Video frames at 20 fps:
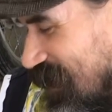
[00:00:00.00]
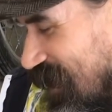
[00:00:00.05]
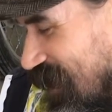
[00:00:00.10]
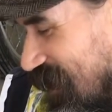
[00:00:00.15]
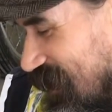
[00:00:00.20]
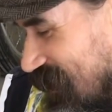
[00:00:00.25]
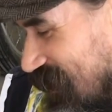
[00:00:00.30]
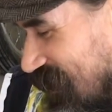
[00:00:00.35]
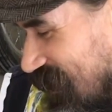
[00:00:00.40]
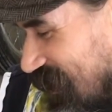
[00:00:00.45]

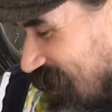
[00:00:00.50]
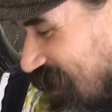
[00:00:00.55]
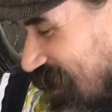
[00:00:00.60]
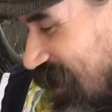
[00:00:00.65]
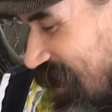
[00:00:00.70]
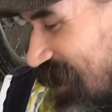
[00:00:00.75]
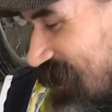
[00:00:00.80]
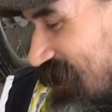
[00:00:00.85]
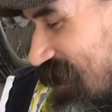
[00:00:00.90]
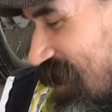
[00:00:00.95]
And
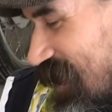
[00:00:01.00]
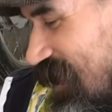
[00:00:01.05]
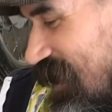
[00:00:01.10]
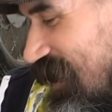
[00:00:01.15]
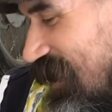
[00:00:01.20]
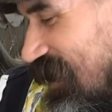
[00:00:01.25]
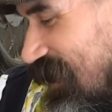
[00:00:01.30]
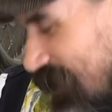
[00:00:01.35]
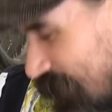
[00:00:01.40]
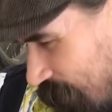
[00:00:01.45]
and then
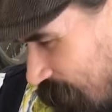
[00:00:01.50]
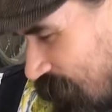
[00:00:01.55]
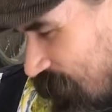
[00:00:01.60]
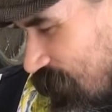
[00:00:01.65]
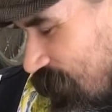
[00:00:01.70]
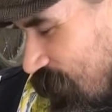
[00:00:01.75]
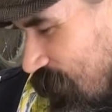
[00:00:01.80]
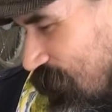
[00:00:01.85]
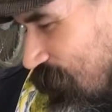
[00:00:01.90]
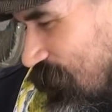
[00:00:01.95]

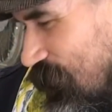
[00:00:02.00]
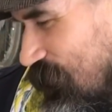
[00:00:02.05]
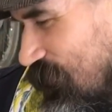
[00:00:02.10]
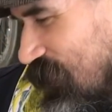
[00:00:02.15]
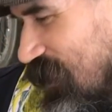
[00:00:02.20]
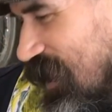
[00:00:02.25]
yo,